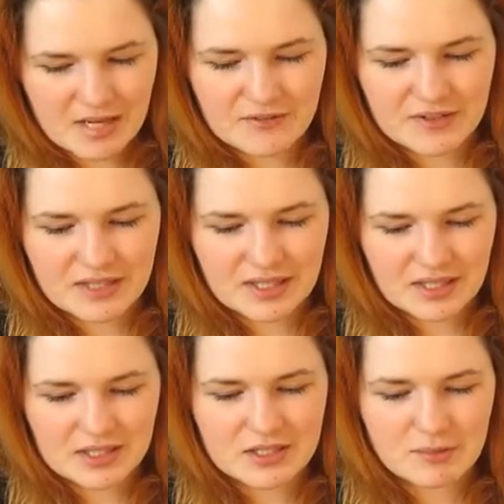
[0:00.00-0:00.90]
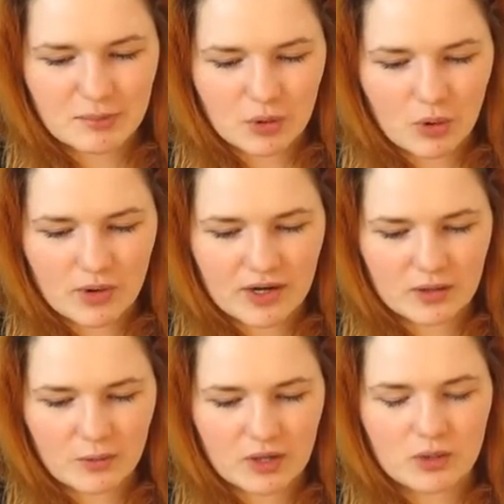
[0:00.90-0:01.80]
I feel that
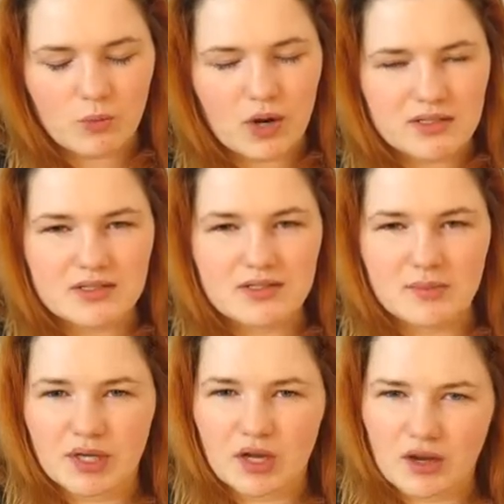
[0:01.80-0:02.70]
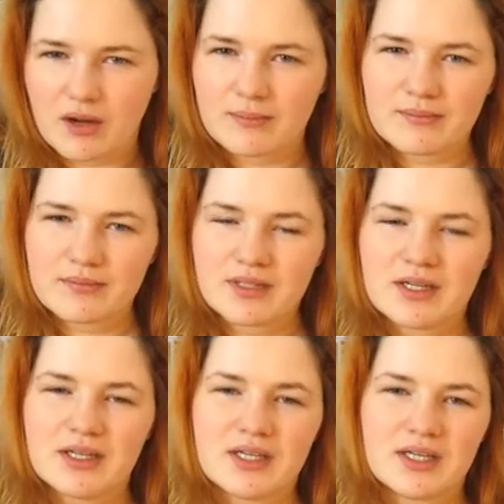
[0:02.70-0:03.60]
exploring what it wants to become
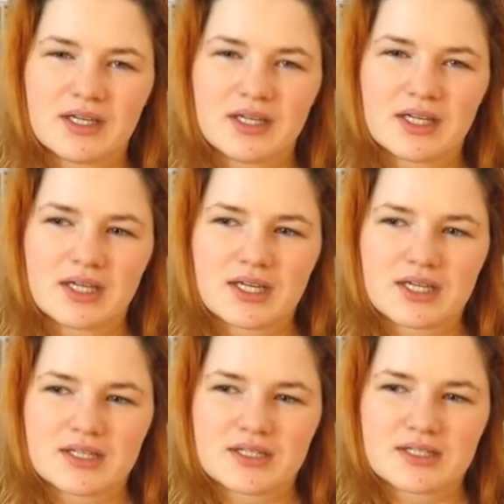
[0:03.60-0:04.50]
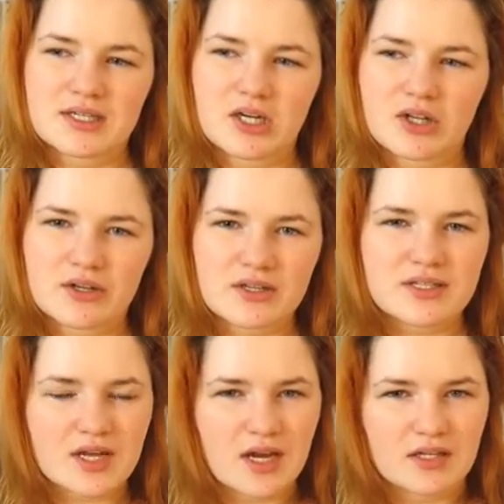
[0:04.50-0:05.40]
is the other
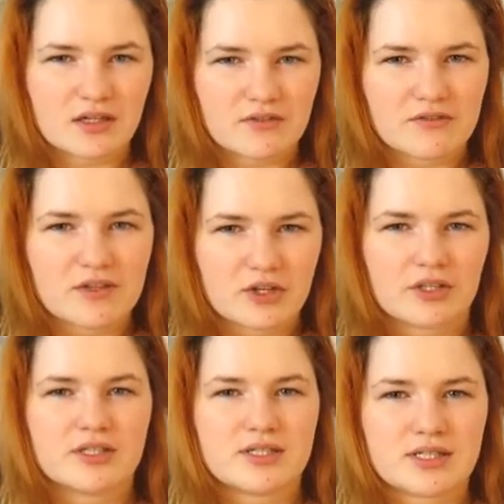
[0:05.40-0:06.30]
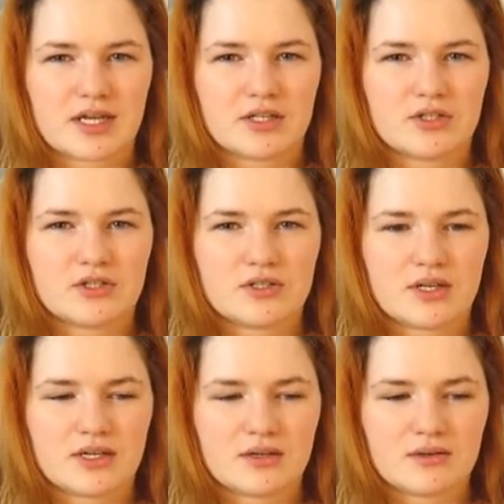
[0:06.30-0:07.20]
side of the ugly stage.
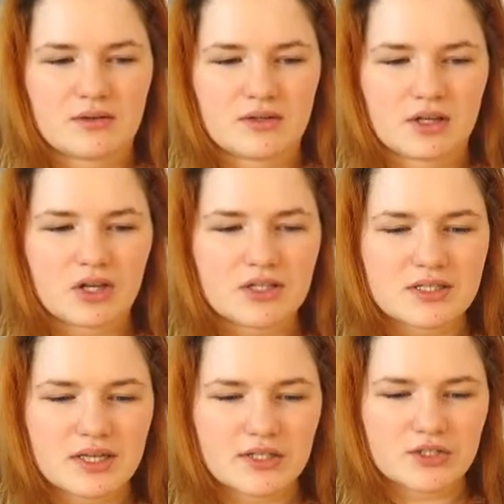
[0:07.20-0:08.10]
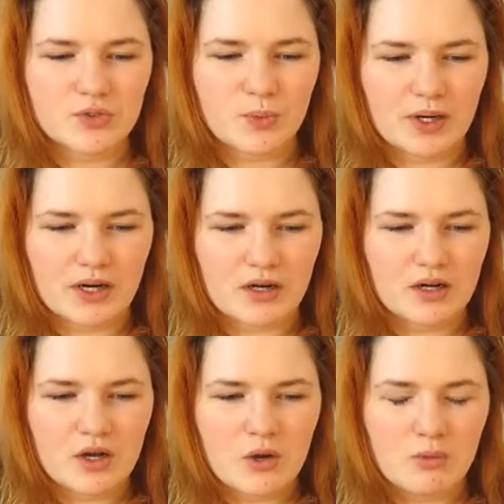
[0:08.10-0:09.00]
That the ugly stage is where
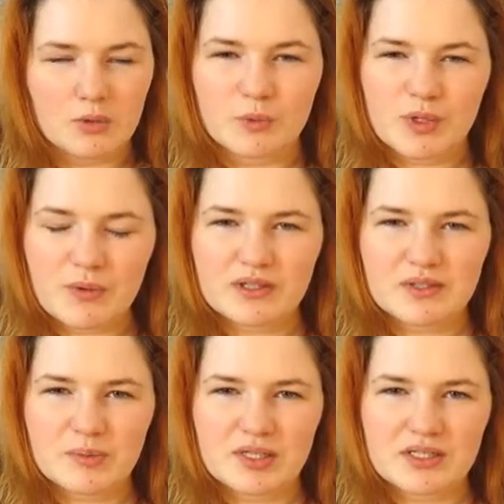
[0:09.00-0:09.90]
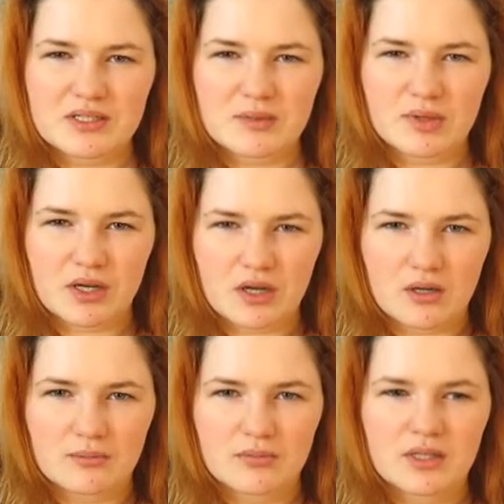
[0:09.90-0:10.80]
what we want the piece to
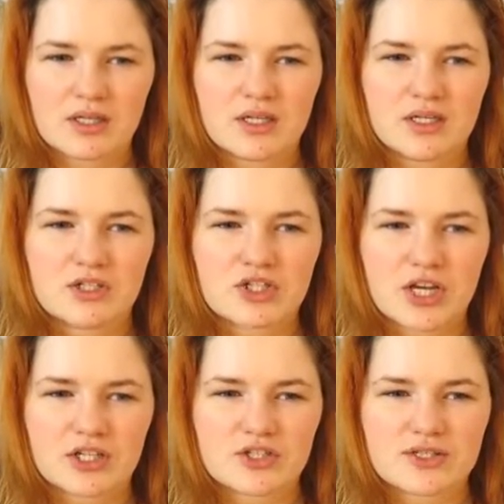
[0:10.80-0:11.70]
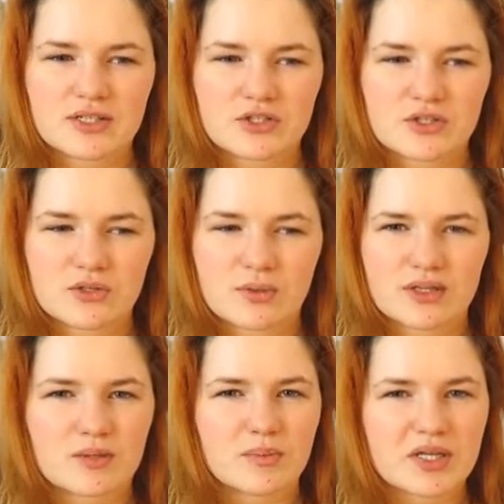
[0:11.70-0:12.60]
become changes into
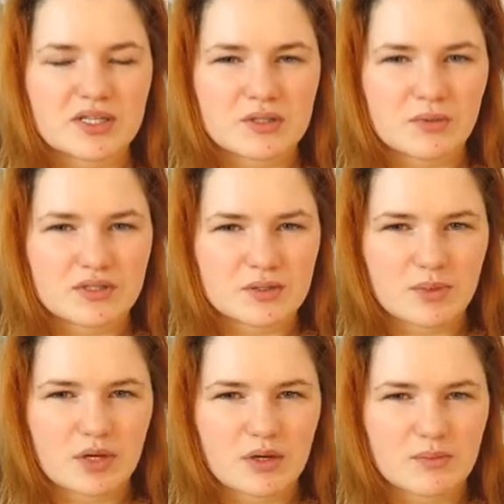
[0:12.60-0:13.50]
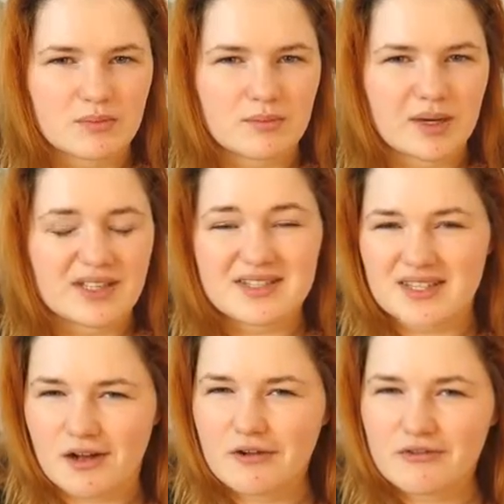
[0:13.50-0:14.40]
what the piece wants to become by
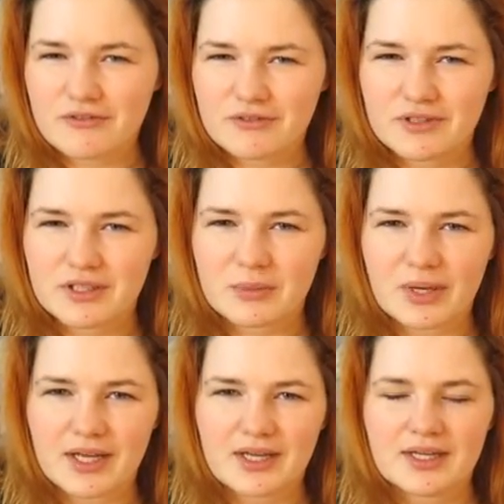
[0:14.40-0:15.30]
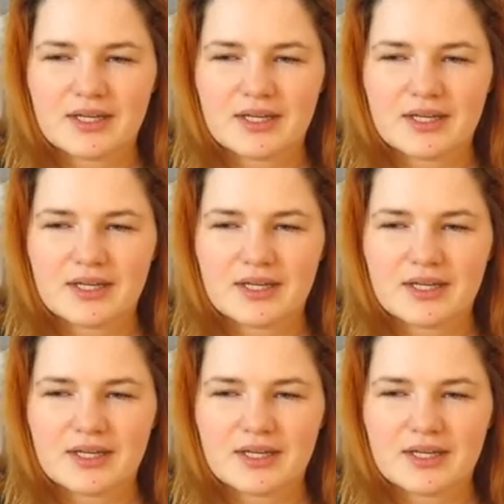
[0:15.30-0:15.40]
itself in a way.